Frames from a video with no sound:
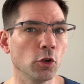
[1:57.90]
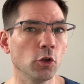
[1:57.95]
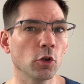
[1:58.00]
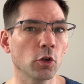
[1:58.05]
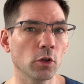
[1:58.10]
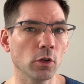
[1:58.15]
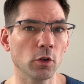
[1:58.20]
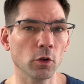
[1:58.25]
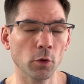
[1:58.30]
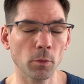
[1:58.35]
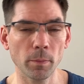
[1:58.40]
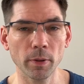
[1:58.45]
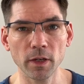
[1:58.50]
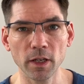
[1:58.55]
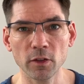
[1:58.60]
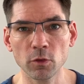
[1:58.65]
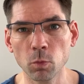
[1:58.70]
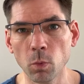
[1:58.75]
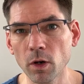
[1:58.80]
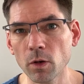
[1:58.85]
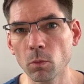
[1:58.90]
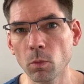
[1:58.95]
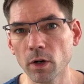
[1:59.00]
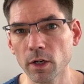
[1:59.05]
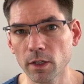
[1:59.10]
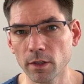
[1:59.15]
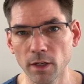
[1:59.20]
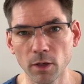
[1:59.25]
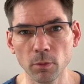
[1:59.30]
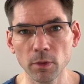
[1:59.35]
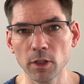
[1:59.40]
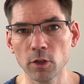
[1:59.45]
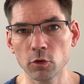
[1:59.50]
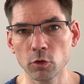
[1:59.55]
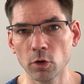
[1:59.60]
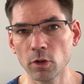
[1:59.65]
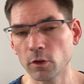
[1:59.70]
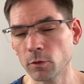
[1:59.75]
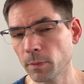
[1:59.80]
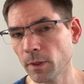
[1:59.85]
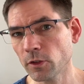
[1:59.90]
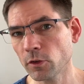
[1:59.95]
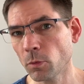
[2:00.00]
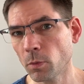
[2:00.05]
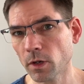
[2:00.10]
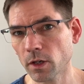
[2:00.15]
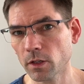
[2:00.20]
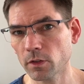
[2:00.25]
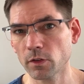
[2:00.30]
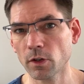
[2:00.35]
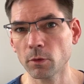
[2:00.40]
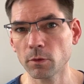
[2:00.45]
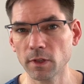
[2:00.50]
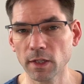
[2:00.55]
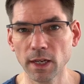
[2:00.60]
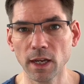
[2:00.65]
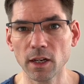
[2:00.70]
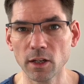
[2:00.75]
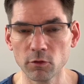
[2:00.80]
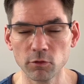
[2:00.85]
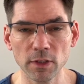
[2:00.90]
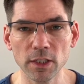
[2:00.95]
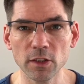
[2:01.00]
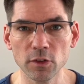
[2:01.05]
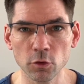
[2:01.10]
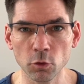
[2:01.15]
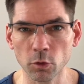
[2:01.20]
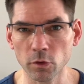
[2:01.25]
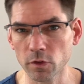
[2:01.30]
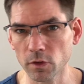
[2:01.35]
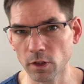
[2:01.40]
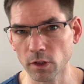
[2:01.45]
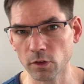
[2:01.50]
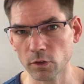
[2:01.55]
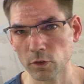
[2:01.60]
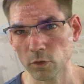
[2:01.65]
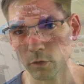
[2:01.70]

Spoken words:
you're going to place one worker there. And what you're doing is placing workers out to gather resources,